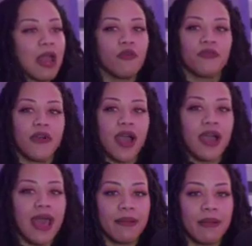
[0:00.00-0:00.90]

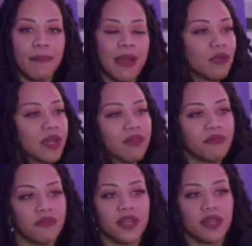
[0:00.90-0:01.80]
find, I don't get
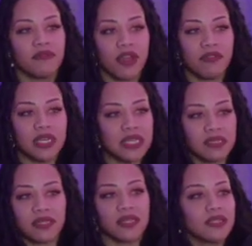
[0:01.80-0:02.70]
offended very
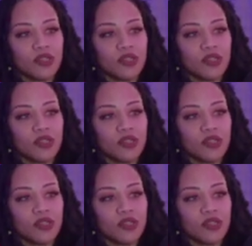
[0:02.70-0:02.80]
easily.